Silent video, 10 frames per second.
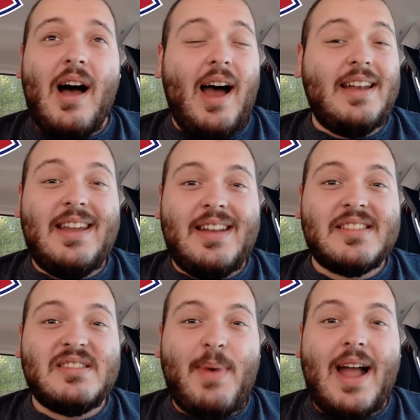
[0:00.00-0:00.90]
I didn't
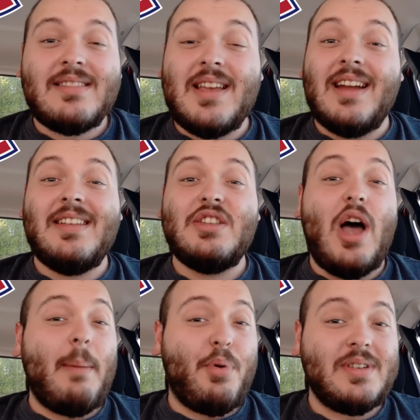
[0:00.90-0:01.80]
expect. I did
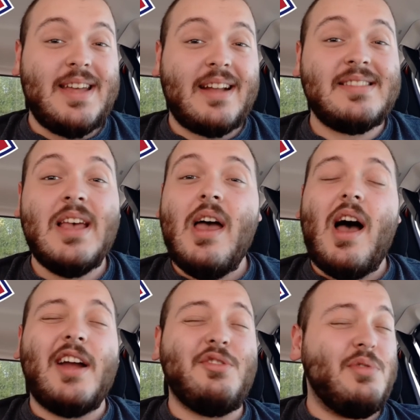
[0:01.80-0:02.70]
not predict.
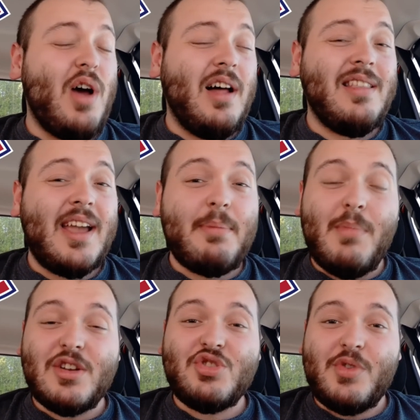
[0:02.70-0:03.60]
I do not like
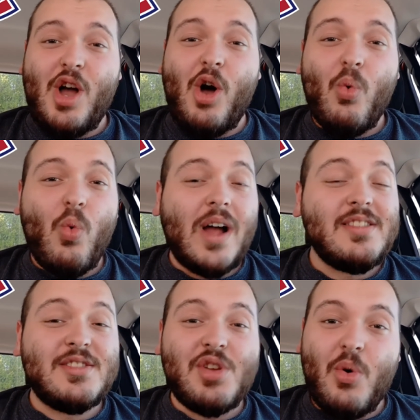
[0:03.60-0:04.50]
Montreal
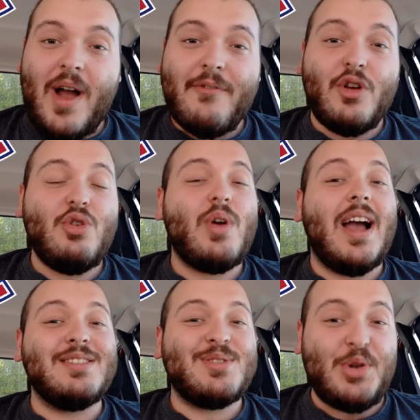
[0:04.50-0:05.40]
whatsoever. You
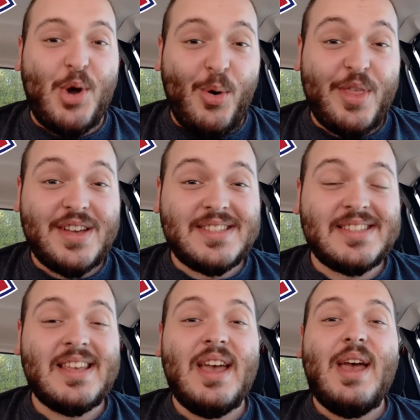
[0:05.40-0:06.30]
guys know
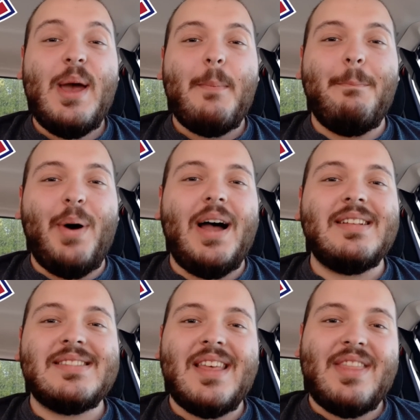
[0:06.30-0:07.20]
this,
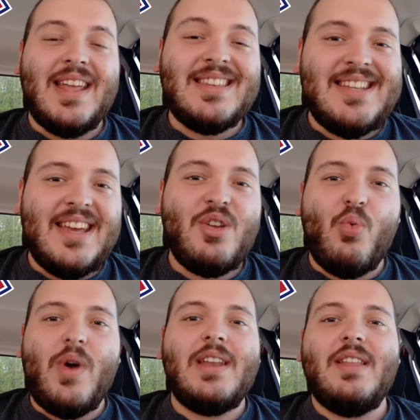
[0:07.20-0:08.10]
but they did
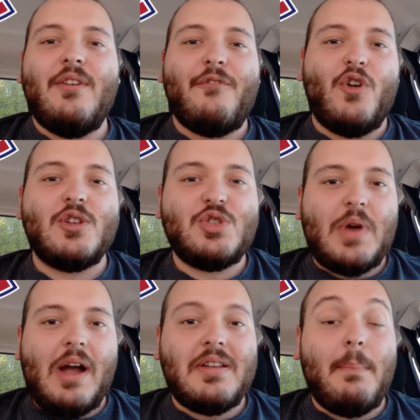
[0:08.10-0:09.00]
win in the first
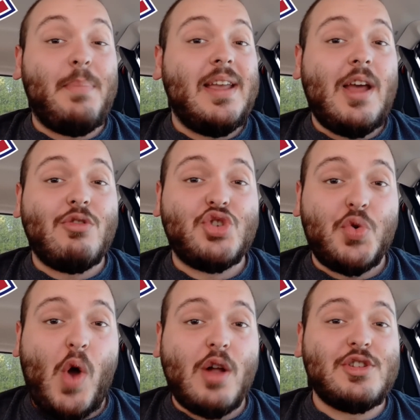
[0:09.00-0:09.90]
round and beat out
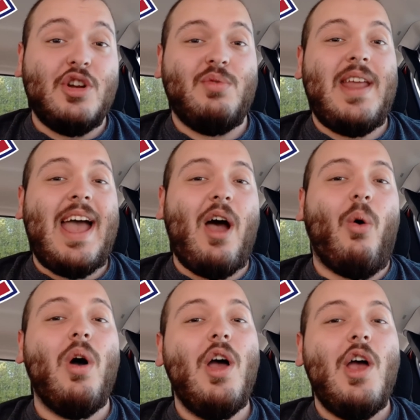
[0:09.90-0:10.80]
Toronto.
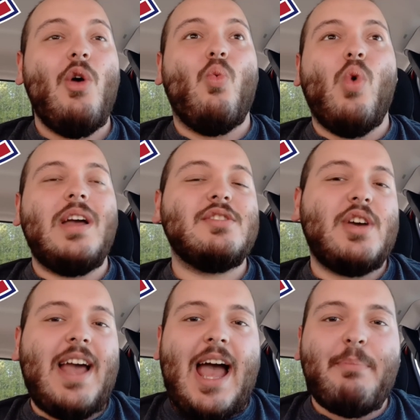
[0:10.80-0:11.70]
Now, what is
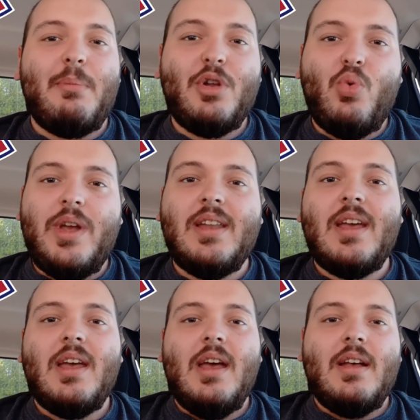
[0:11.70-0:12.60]
going to happen
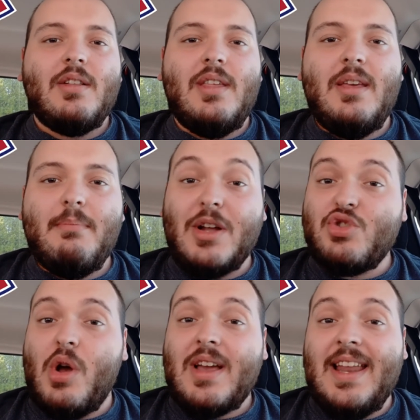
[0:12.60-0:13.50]
between the
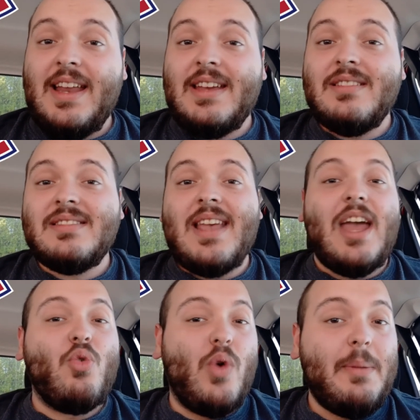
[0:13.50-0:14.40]
Montreal Canadiens
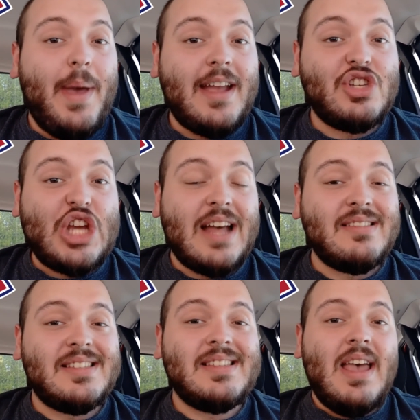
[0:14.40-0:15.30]
and Winnipeg
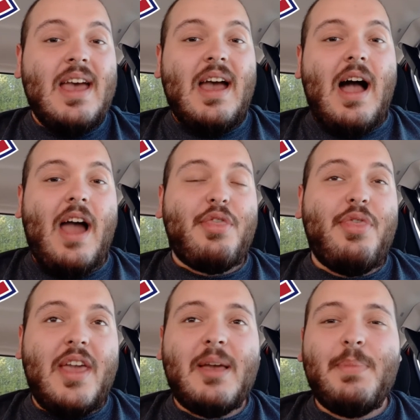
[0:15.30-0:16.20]
Jets? I
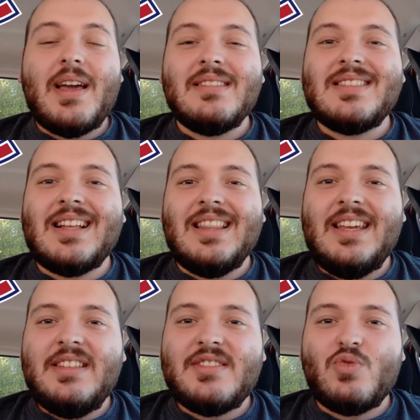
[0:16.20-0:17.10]
think because the
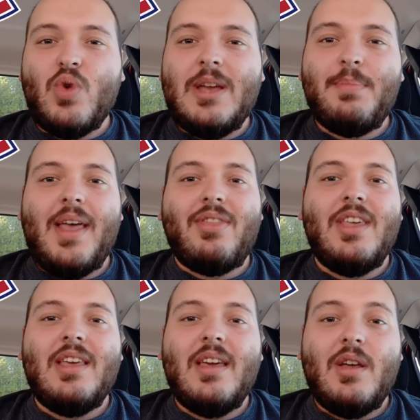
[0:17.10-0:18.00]
clean sweep that
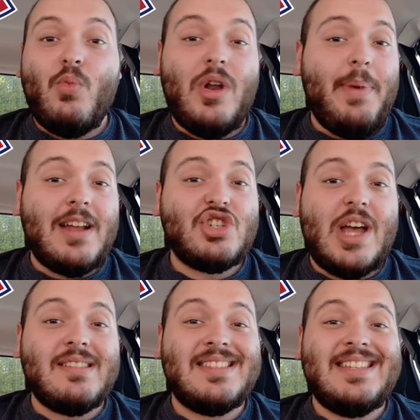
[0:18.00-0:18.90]
the Winnipeg
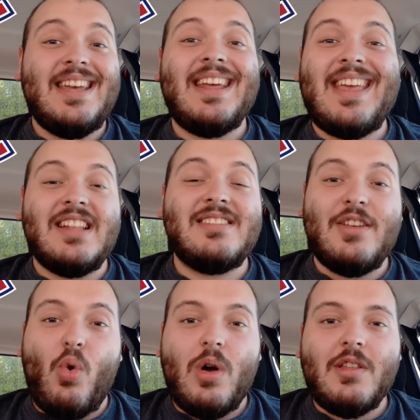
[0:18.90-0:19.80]
Jets did against
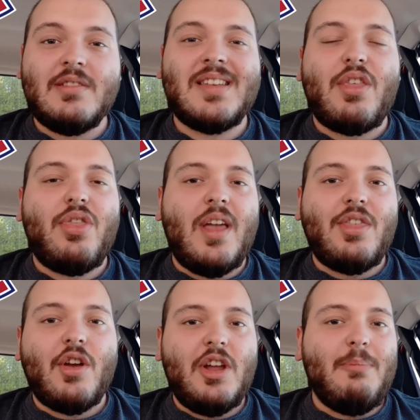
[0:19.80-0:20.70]
the Oilers, I think
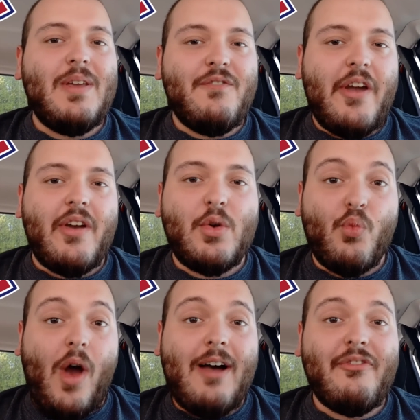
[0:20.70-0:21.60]
they're going to be very
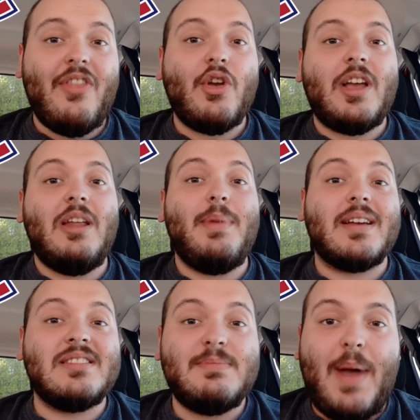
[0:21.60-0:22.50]
rough and they're going to be
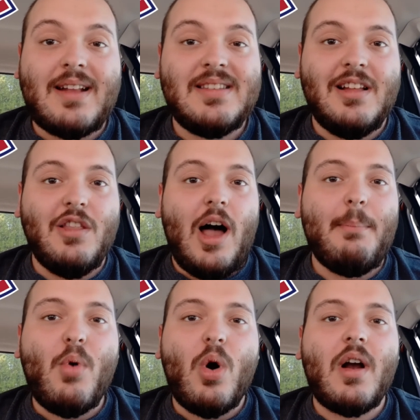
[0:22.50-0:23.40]
expecting a lot
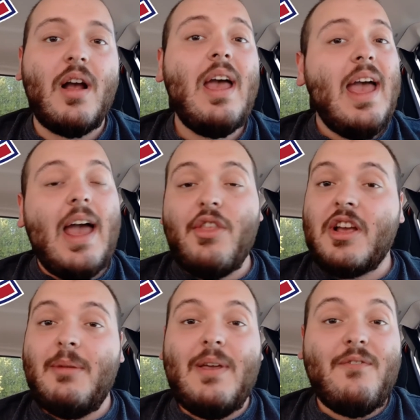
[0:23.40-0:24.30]
more. And they're
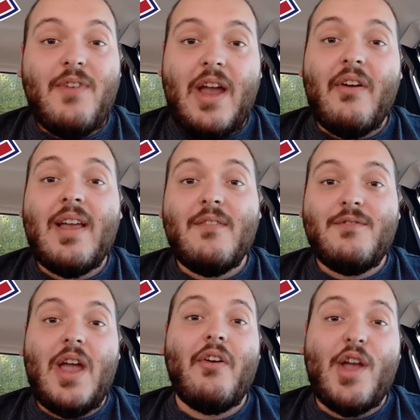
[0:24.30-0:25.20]
going to be very,
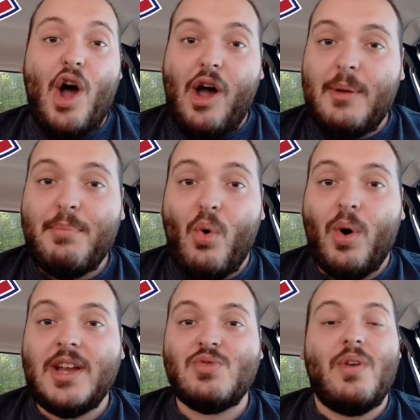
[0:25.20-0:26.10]
very on
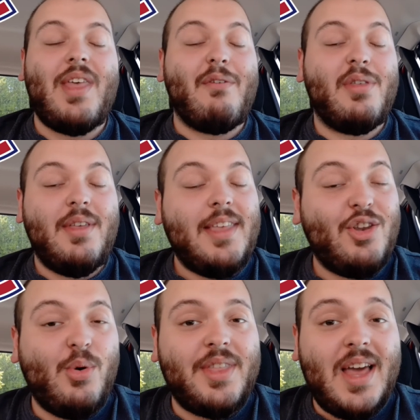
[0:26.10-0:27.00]
point with everything they
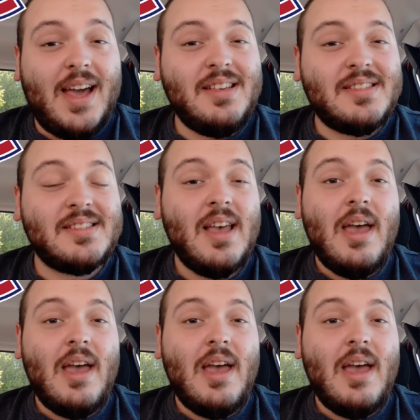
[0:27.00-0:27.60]
do on the ice.